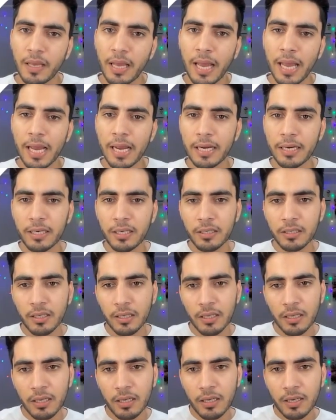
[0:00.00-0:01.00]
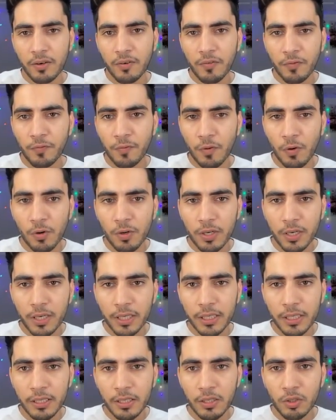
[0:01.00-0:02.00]
And
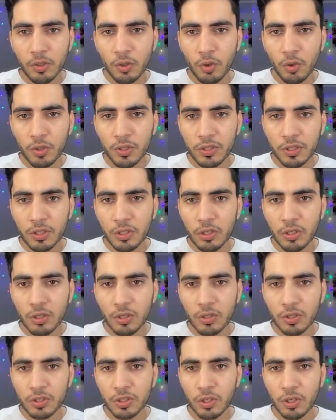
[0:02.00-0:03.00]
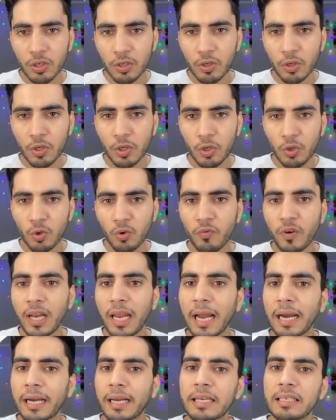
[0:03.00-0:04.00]
40.0.0.2 will
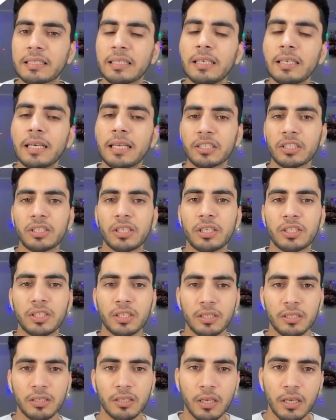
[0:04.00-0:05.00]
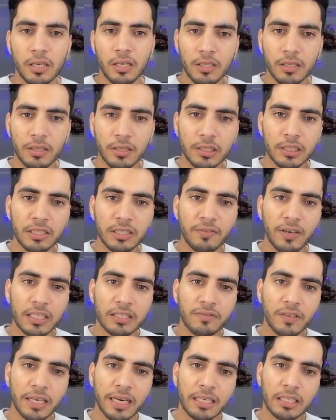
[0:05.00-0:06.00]
act as a destination. This device
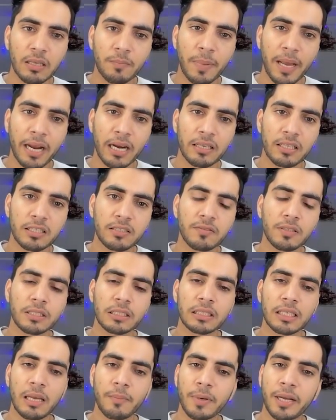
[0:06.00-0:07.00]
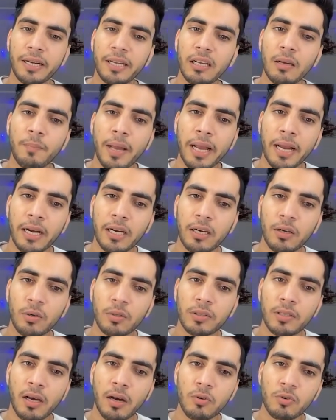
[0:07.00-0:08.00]
will get the packet. This will say I'm getting a packet
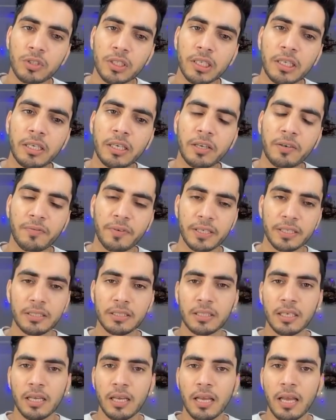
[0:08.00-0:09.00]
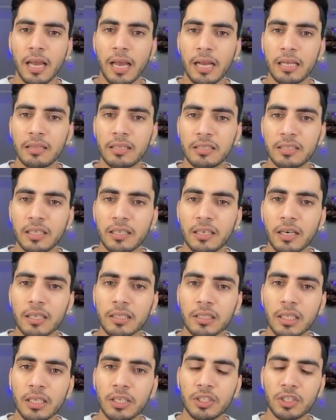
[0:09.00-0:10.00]
on the outside interface, and this is a
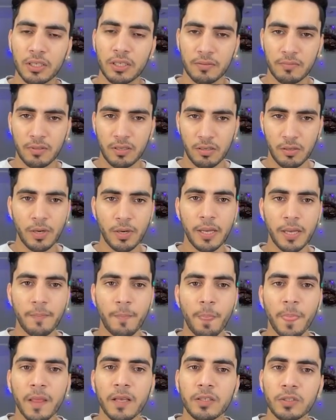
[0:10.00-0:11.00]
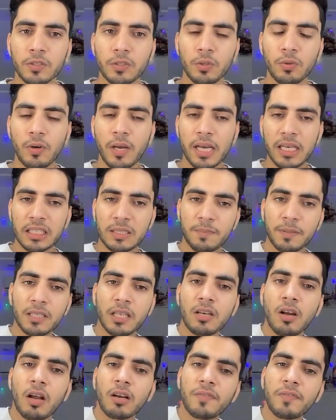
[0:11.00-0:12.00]
translation. Okay, so as per the
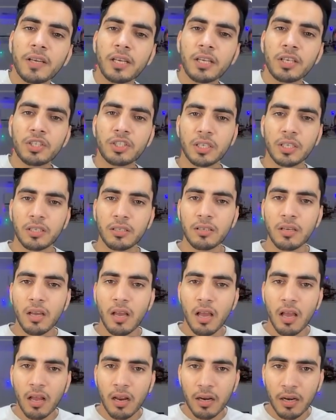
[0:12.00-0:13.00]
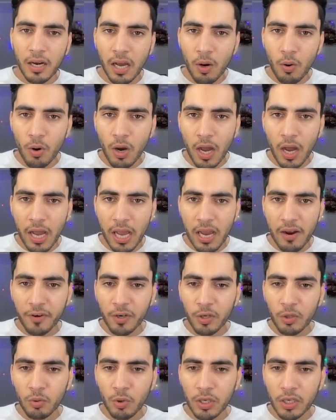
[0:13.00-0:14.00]
configuration, now I have to
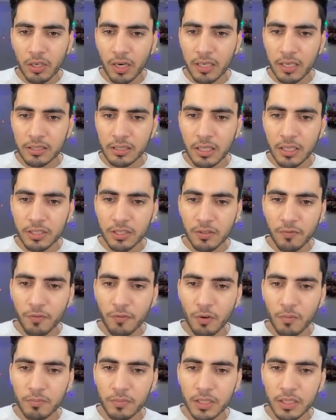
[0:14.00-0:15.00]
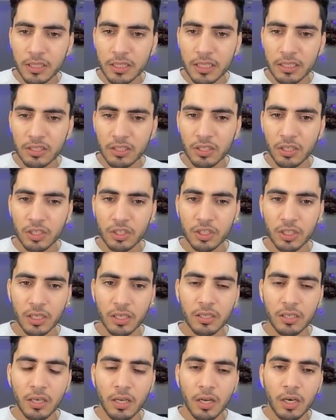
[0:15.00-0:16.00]
do a translation from this
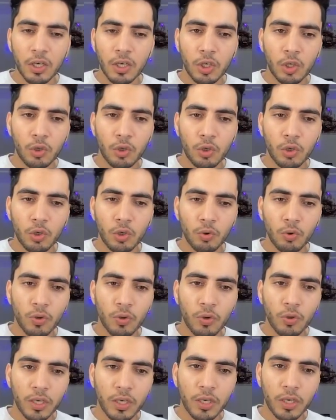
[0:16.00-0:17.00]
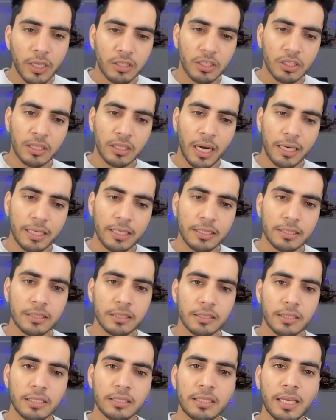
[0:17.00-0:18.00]
destination to a new destination, that is
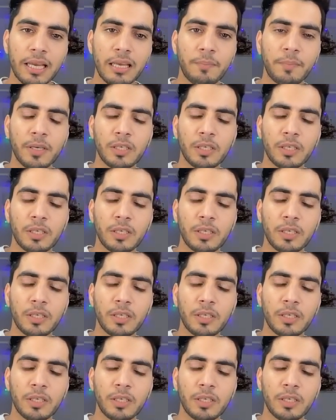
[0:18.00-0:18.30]
this IP.